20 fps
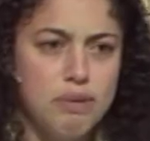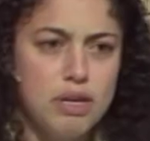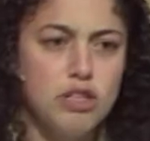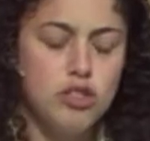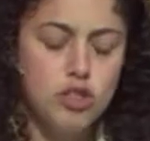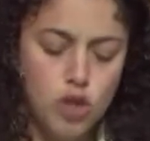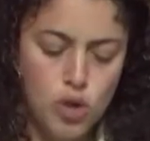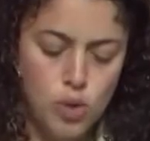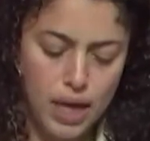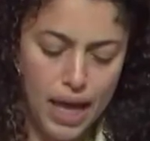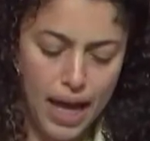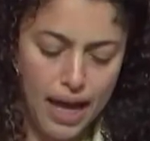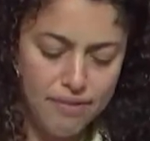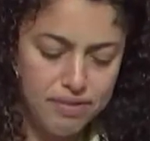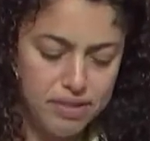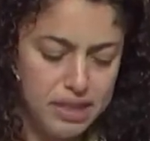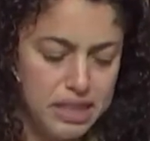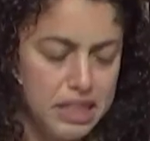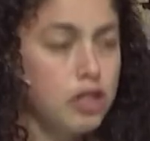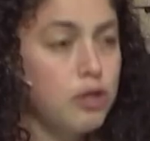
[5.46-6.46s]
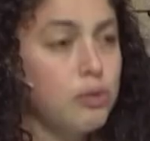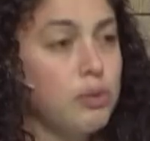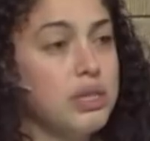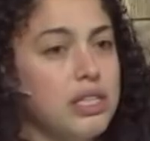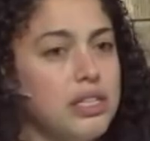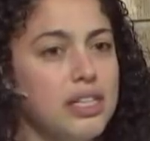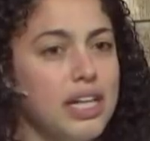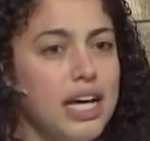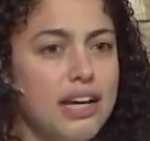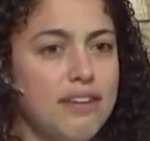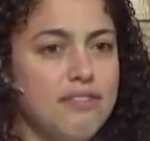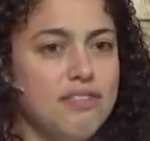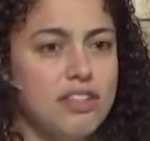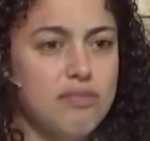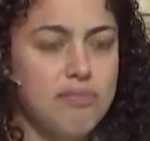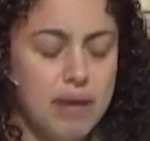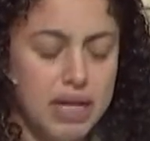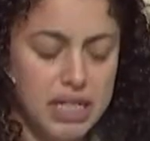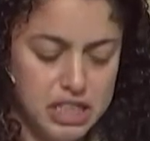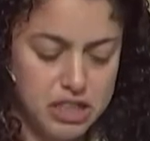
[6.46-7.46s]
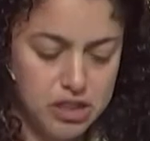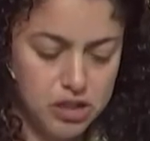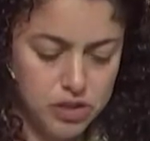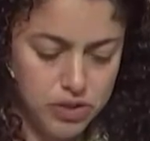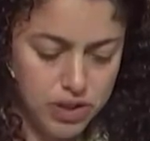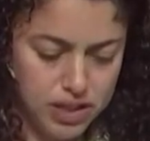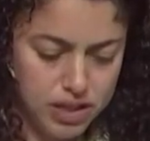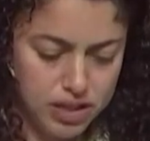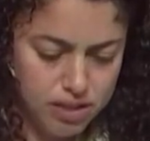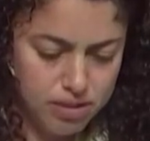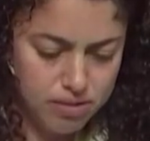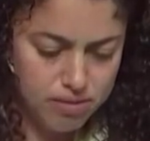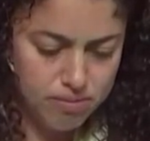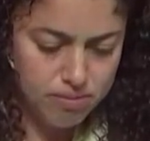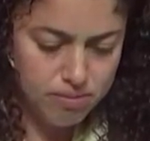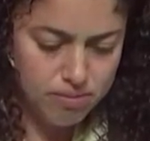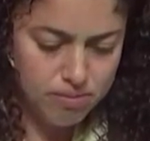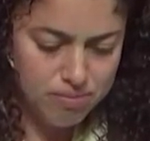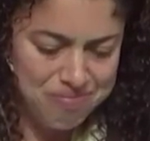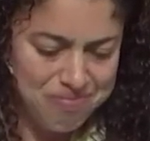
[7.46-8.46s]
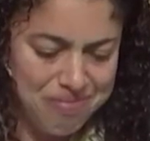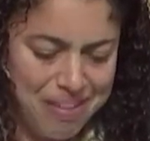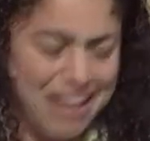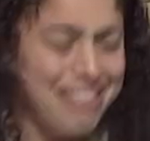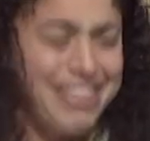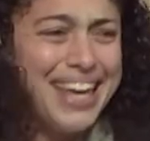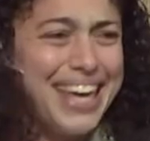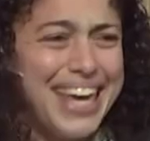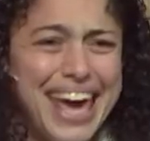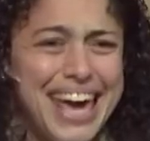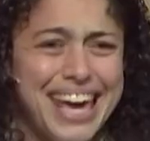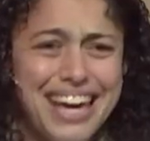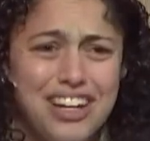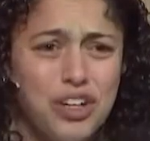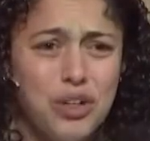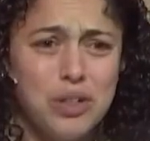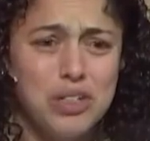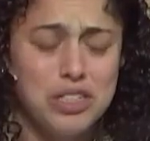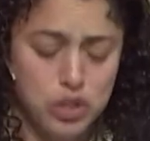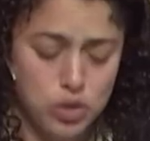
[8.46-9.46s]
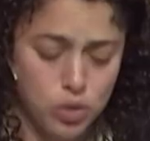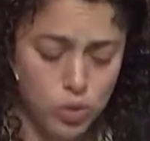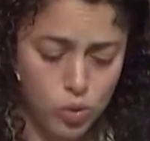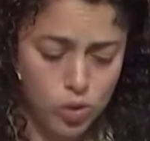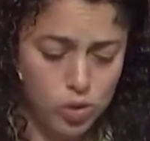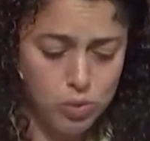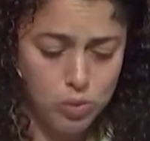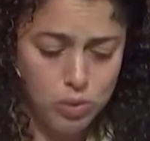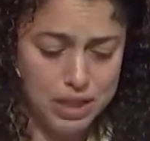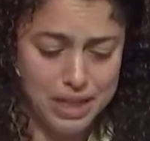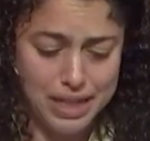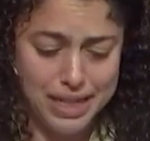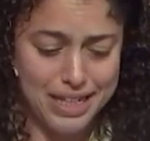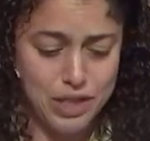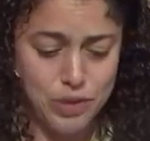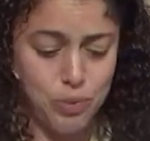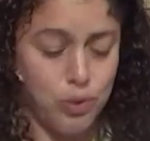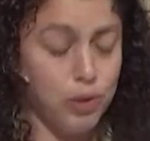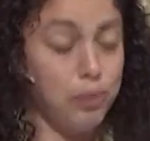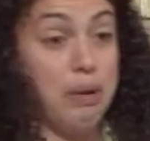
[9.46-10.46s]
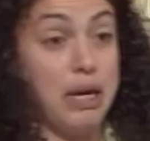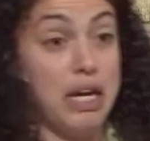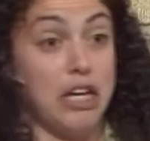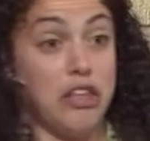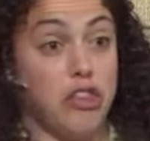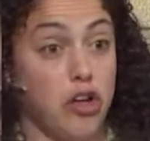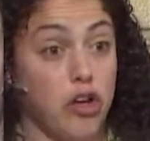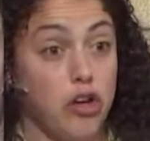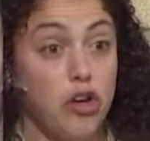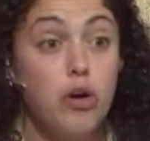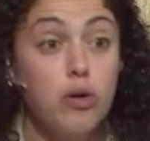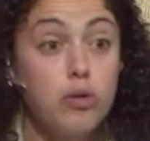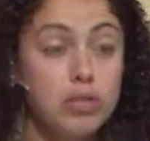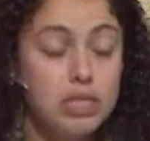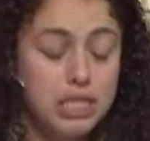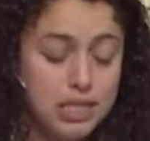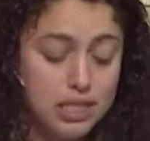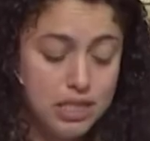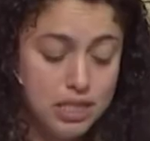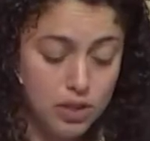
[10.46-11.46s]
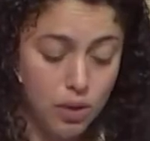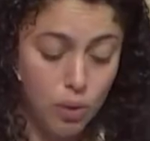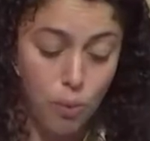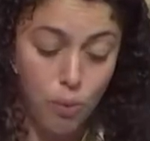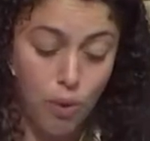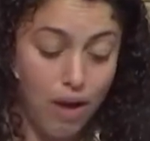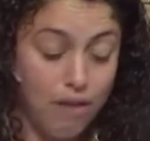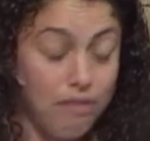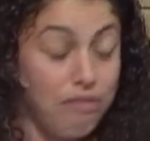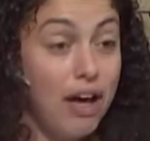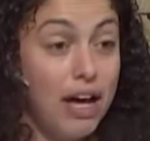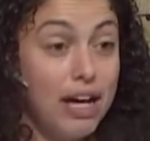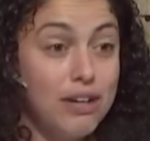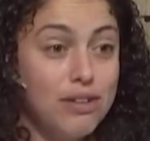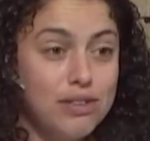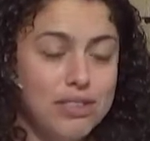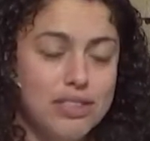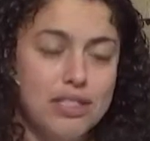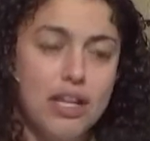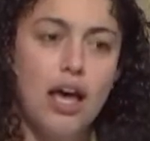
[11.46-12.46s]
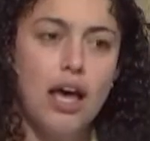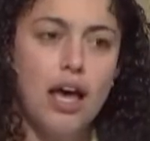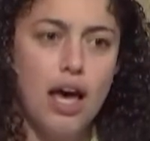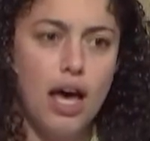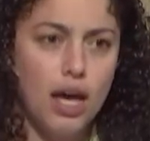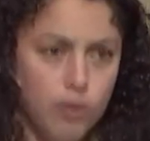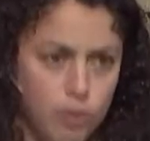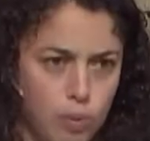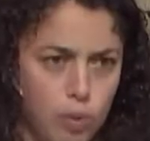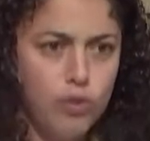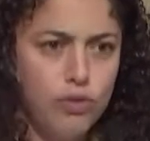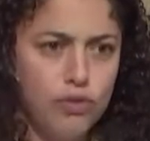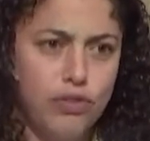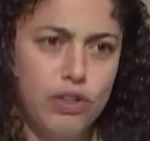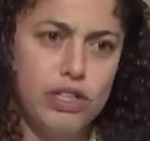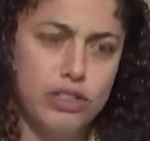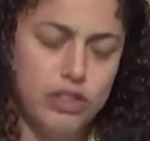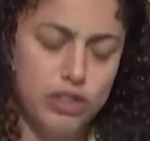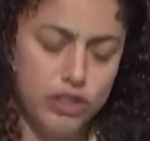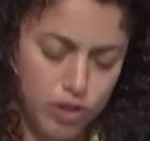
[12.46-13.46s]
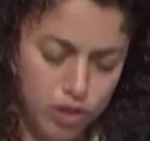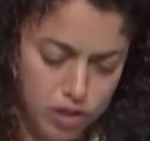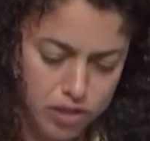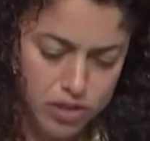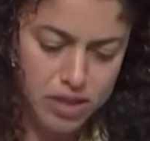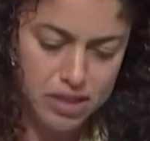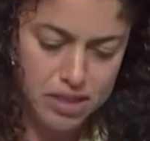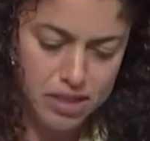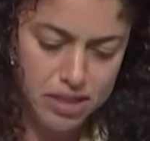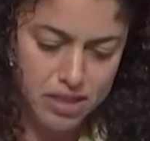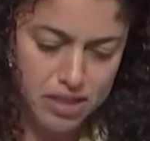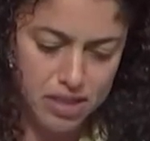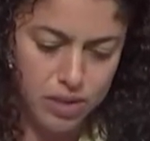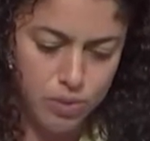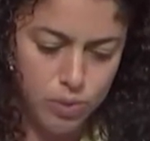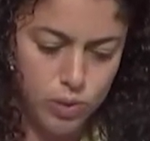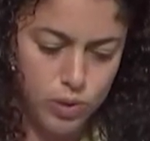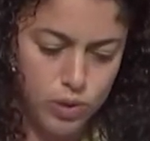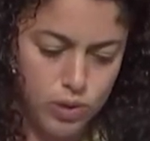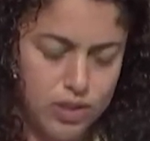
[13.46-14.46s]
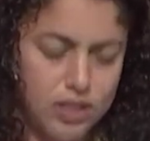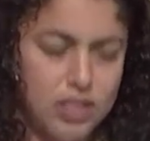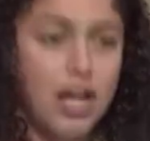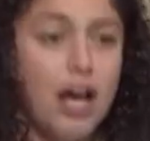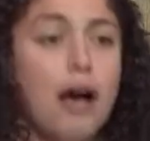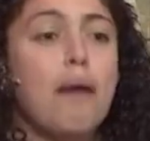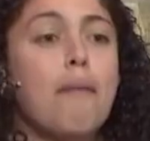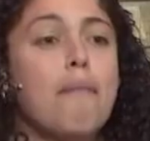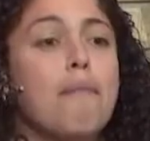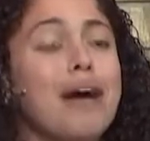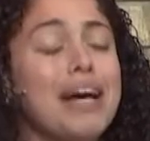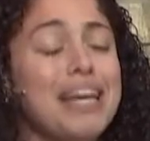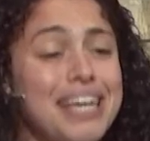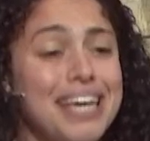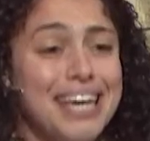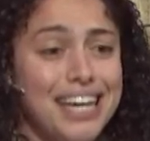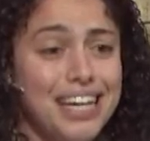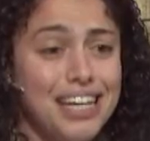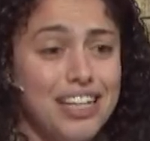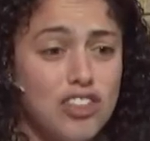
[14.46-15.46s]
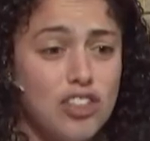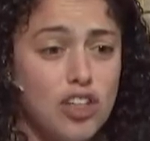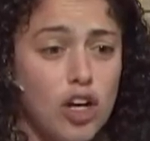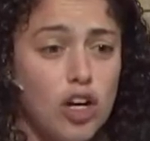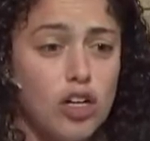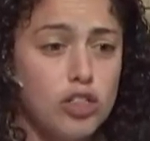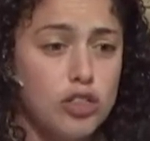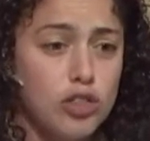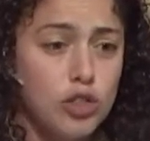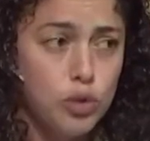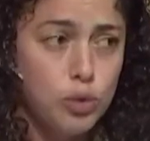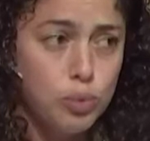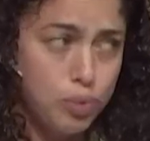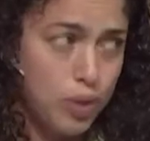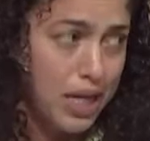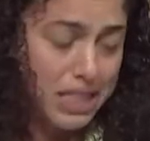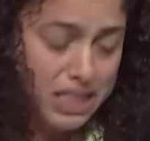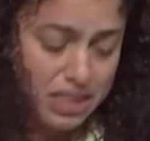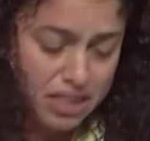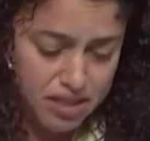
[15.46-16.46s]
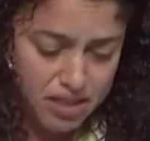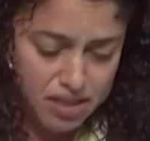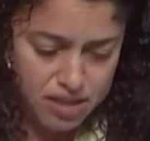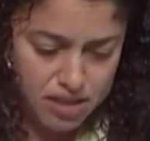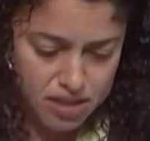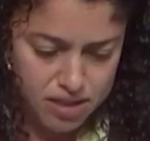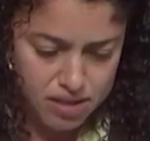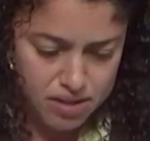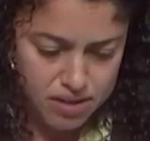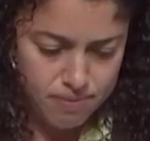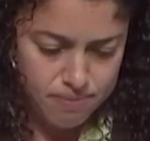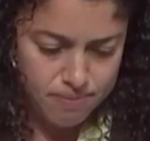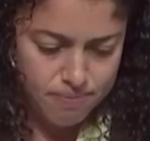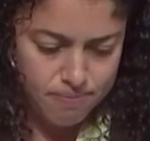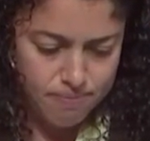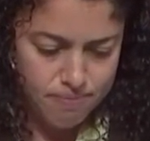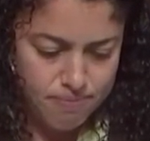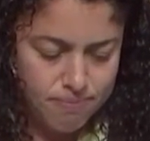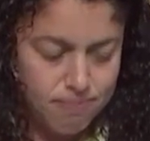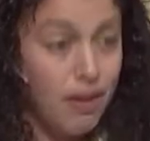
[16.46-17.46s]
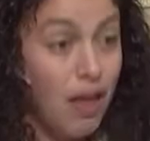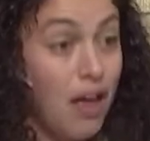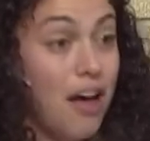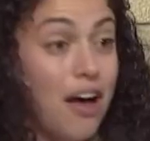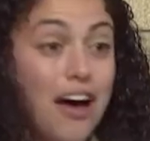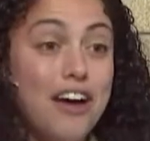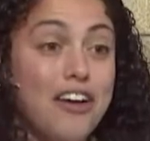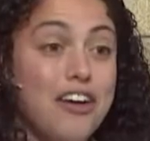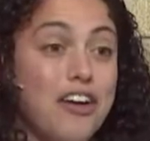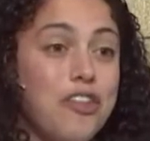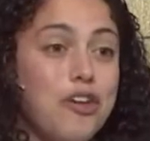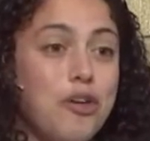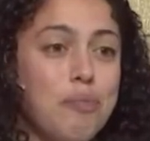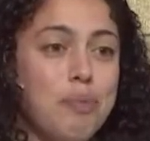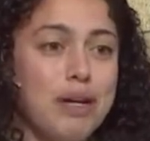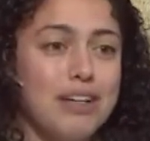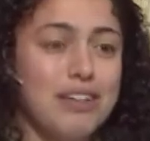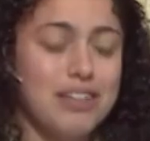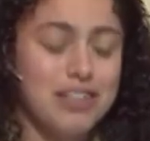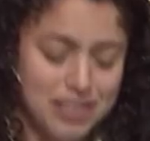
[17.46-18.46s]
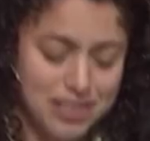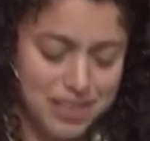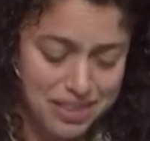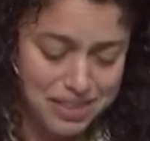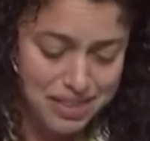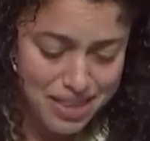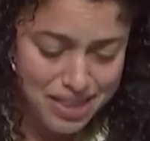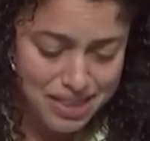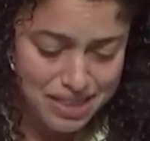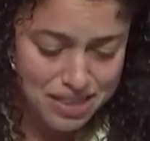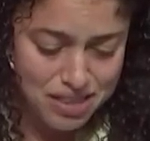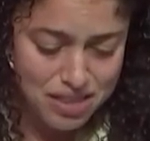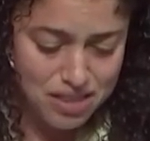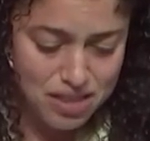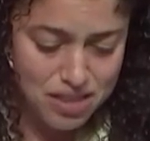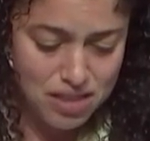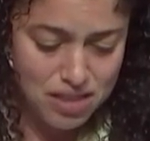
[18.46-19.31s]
so cavalier with the lives of my children? They can't go to school where kids will pick their noses, roughhouse, and won't follow social distancing rules. My kids are too precious." Another parent said this,